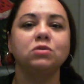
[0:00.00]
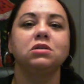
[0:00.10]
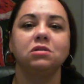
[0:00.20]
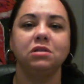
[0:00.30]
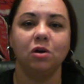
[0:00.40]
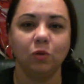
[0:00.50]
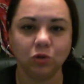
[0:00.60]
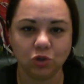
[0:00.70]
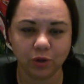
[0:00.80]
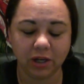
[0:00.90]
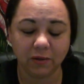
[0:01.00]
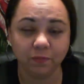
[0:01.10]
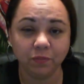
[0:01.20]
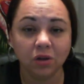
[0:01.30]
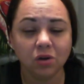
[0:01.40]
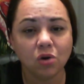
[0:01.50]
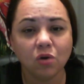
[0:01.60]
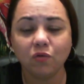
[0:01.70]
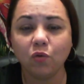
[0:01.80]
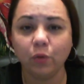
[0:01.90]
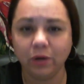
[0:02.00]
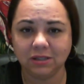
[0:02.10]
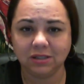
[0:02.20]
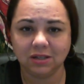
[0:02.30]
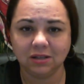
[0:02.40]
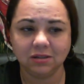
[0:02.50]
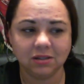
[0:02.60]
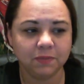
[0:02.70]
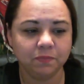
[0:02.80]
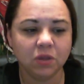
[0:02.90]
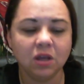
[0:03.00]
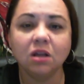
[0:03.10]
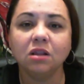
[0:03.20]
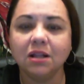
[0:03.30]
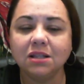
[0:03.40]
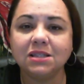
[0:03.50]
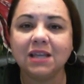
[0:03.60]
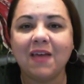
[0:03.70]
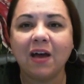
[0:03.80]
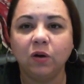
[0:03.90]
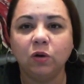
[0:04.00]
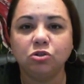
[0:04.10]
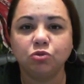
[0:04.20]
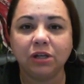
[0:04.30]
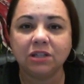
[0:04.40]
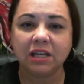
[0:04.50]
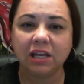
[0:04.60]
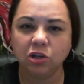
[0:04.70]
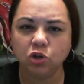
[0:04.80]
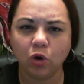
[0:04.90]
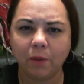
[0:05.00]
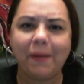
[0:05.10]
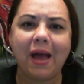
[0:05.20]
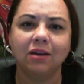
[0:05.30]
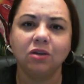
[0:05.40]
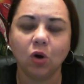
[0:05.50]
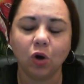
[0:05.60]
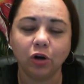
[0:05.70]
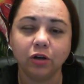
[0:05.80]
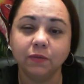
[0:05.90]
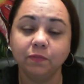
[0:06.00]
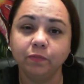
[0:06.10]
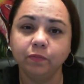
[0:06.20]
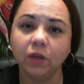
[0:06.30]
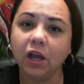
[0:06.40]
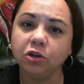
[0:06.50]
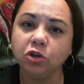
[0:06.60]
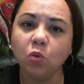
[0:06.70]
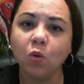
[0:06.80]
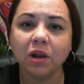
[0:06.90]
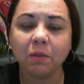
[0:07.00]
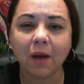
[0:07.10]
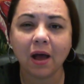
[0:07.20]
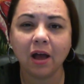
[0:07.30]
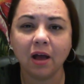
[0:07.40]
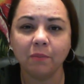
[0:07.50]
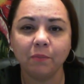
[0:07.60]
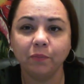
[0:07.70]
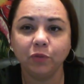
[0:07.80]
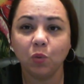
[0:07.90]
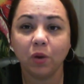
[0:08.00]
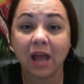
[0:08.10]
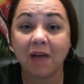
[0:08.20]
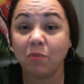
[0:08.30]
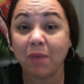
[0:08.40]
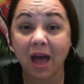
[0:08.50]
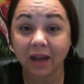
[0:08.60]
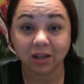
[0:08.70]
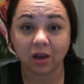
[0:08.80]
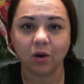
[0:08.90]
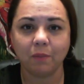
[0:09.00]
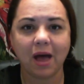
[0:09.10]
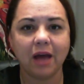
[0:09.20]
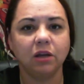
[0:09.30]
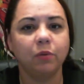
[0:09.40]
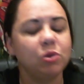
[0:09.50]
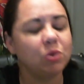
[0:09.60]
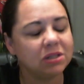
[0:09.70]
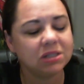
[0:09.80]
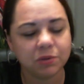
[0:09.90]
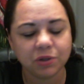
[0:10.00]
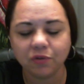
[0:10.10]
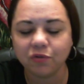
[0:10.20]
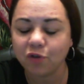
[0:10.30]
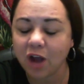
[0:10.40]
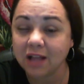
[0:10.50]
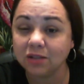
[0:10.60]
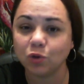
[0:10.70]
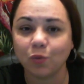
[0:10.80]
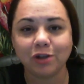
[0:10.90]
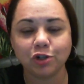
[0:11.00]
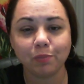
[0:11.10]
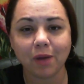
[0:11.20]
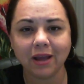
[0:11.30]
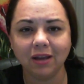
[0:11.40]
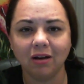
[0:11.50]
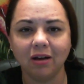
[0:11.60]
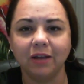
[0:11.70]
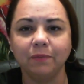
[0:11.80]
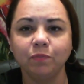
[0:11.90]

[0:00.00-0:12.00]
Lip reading: the oak tree? For instance, let's say that oak tree is in your backyard. And you want to have a patio where you can sit with your friends or ride your bike on.